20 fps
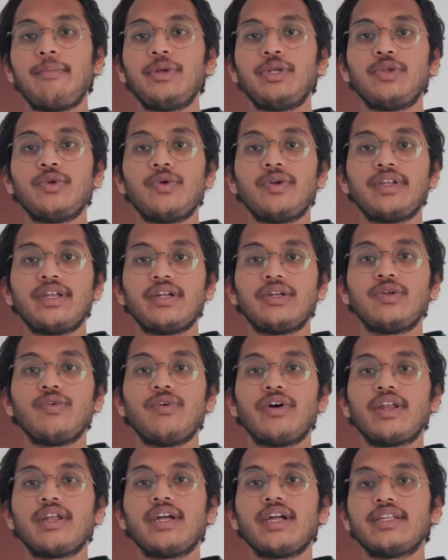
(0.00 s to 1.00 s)
habituated
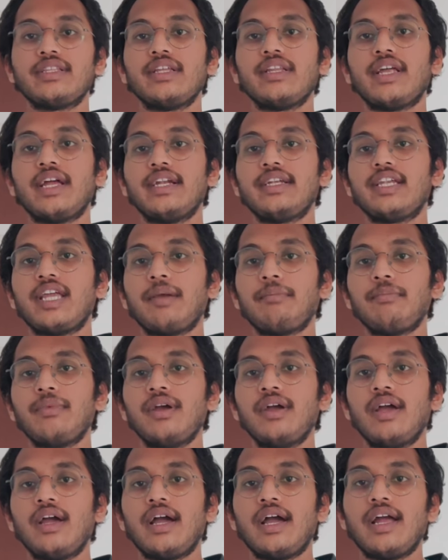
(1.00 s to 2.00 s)
to work at the night time.
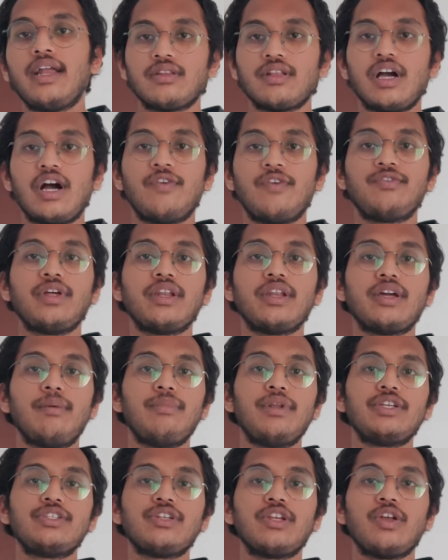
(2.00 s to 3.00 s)
After
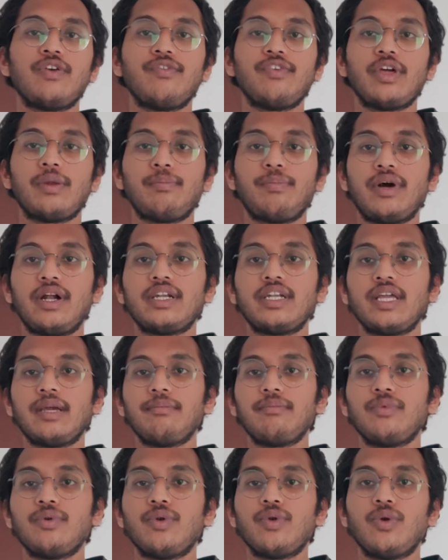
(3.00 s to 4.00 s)
completion of your part
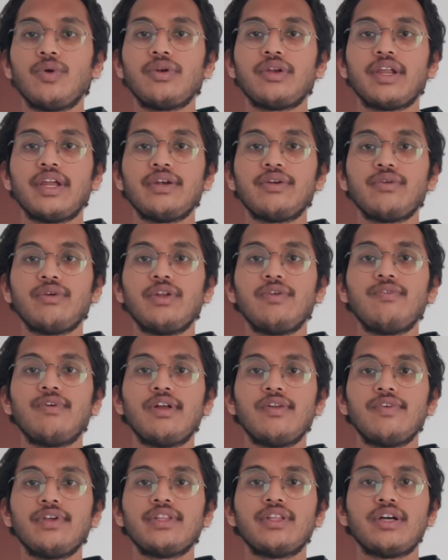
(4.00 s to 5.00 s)
time, don't try to
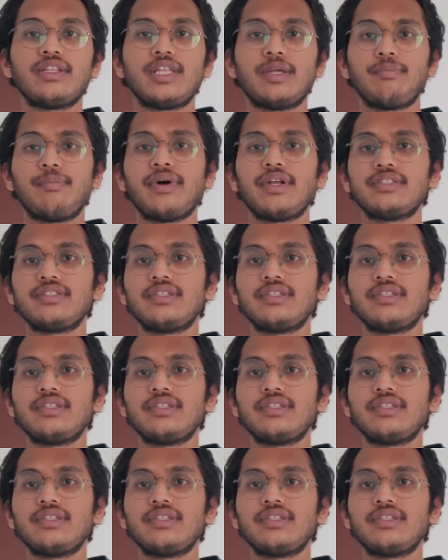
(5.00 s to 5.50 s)
involve with other